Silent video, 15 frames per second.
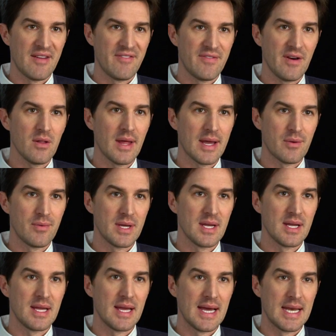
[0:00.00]
I felt like we
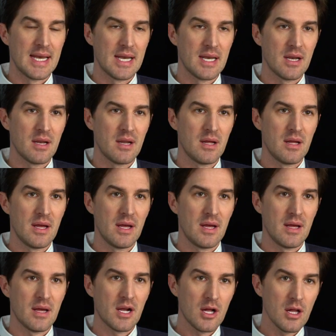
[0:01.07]
could get
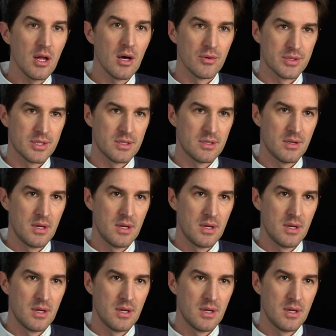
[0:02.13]
close.